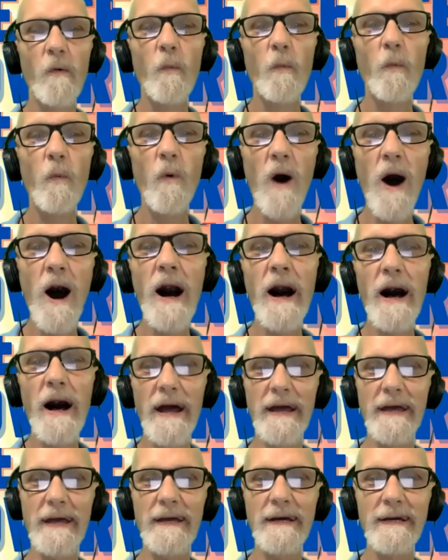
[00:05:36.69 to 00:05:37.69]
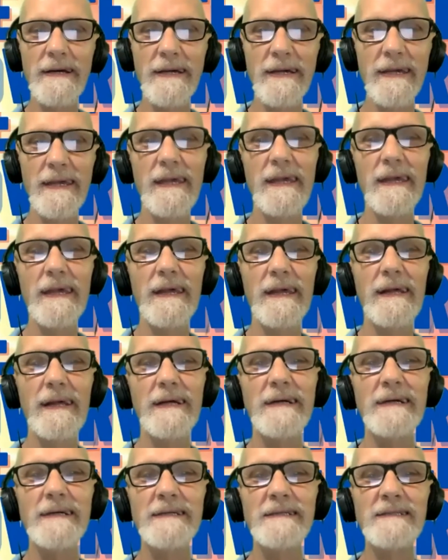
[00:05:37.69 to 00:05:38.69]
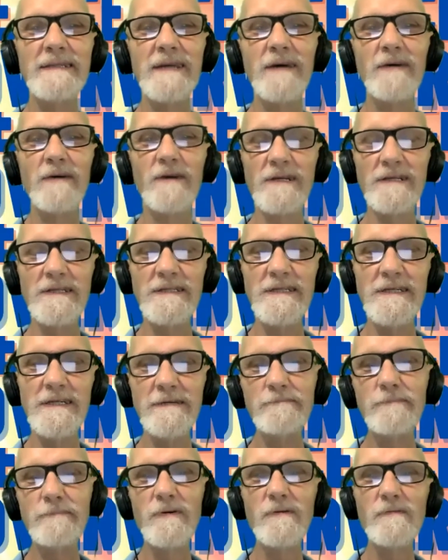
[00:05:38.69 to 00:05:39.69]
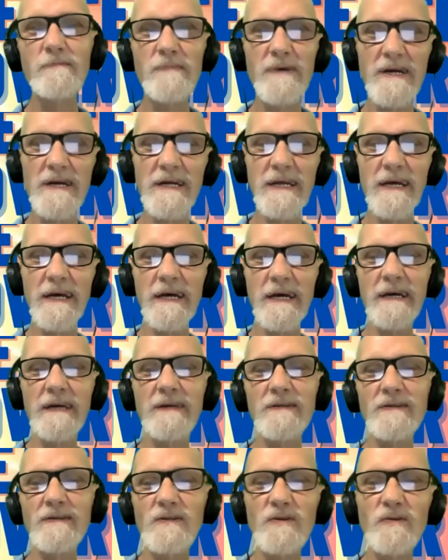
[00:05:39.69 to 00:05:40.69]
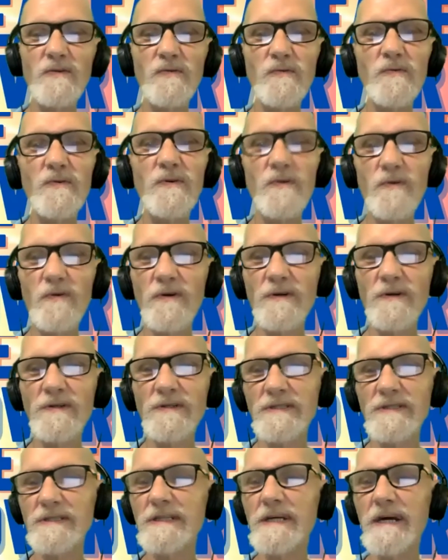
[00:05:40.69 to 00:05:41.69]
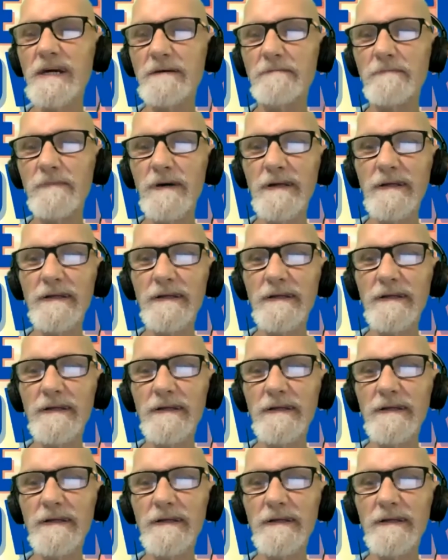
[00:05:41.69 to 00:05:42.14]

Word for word: Why? Is there a deeper meaning to your statement?